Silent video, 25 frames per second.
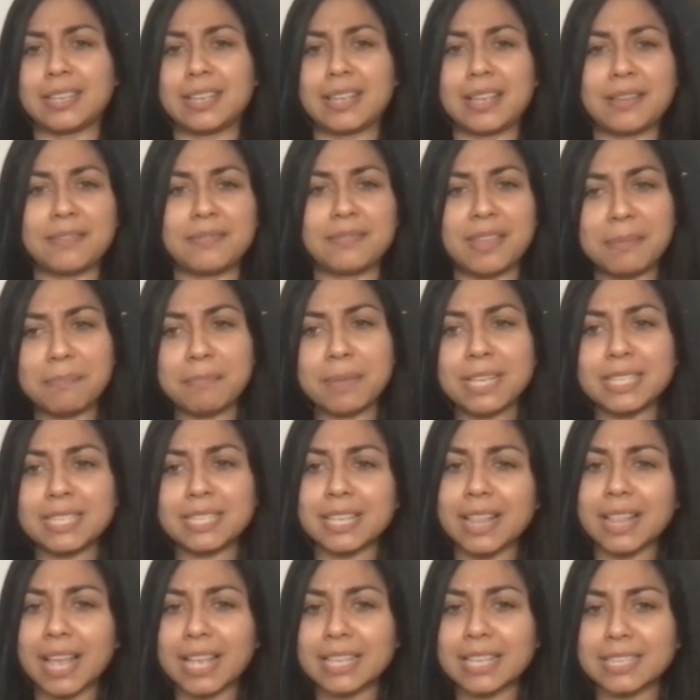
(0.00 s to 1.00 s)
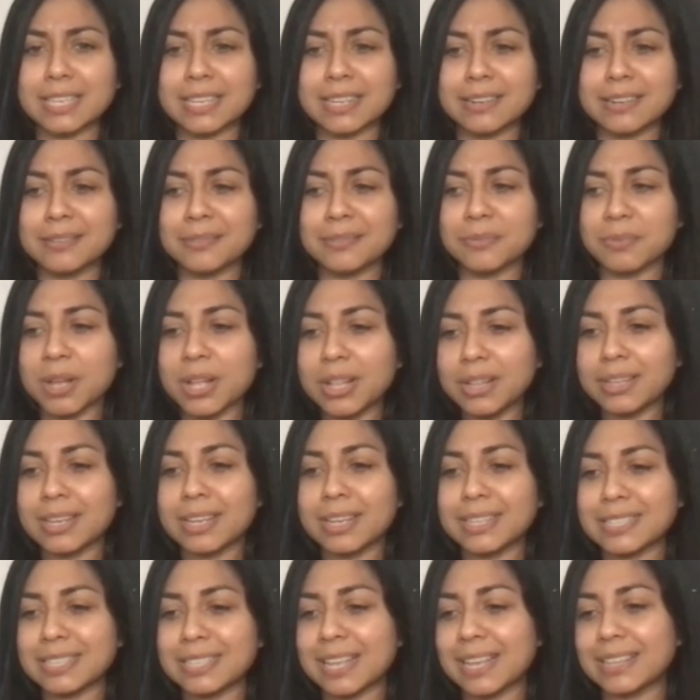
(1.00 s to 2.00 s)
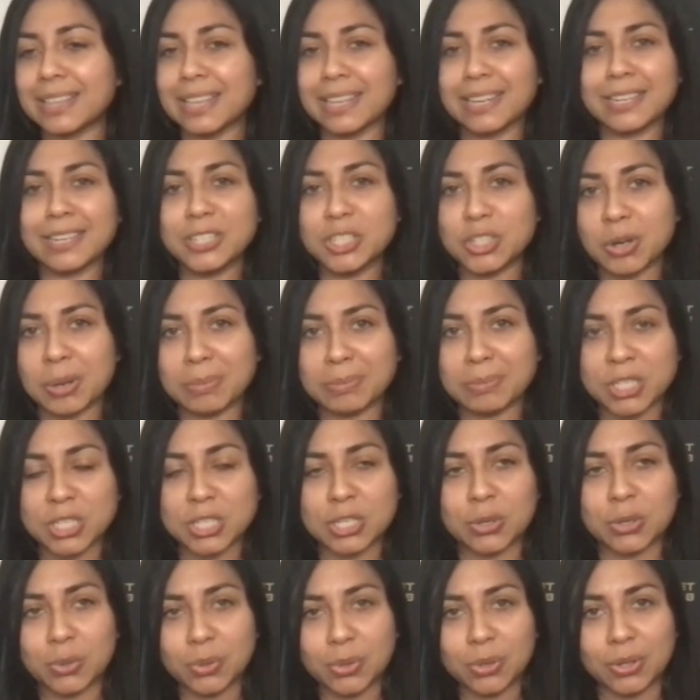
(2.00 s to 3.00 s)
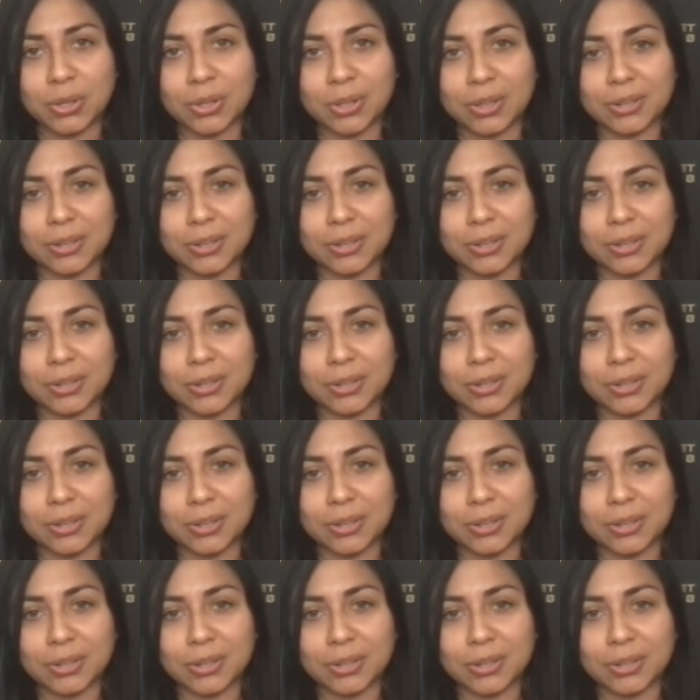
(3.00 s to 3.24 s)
If they miss a lesson, well, it's like they didn't show up to school